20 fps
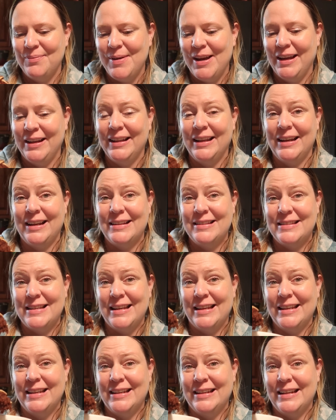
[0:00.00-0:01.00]
mine, like I
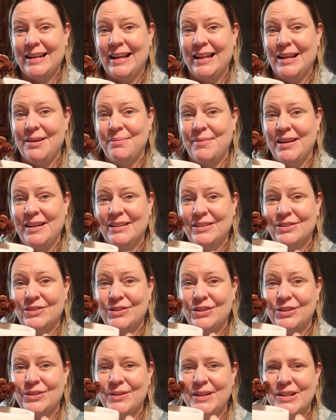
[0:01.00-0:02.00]
said, I like mine a little
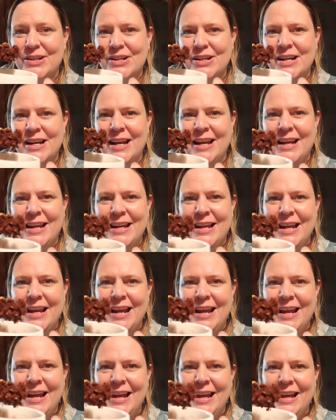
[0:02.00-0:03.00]
gooier.
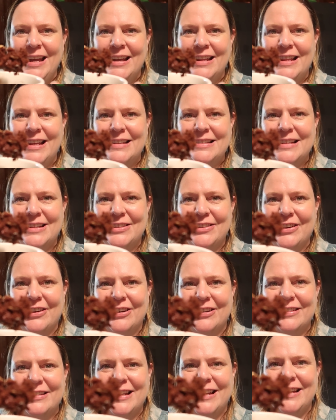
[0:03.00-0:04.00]
That's how
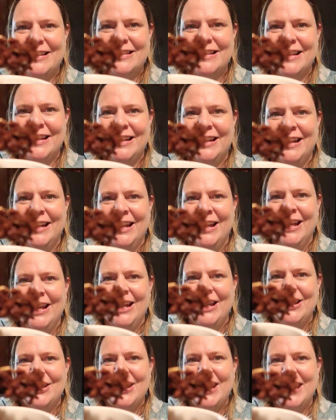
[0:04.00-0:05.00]
Charles likes it.
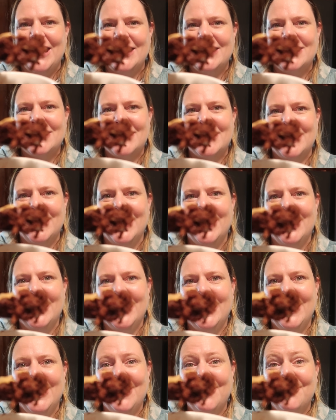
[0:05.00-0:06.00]
You guys,
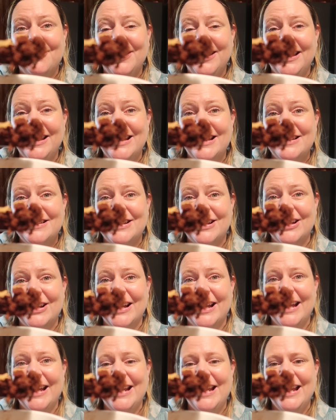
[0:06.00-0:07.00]
it really is
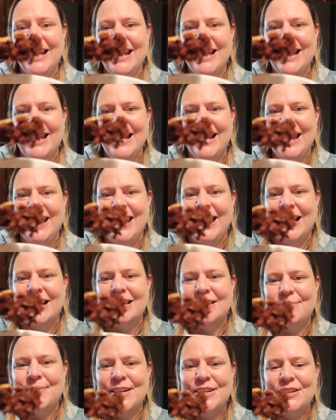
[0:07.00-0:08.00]
good,
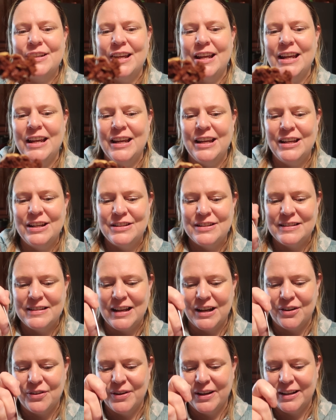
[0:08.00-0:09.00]
especially just
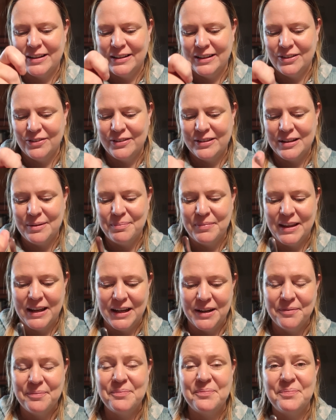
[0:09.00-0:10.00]
that quick little
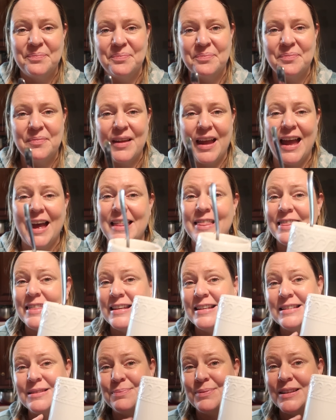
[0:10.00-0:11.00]
something. And
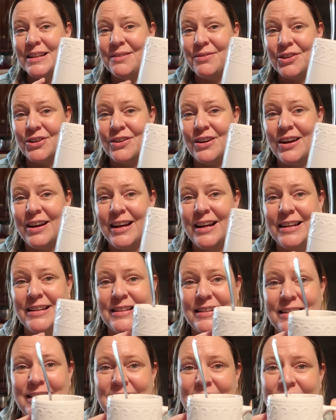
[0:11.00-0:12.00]
this, believe it or not,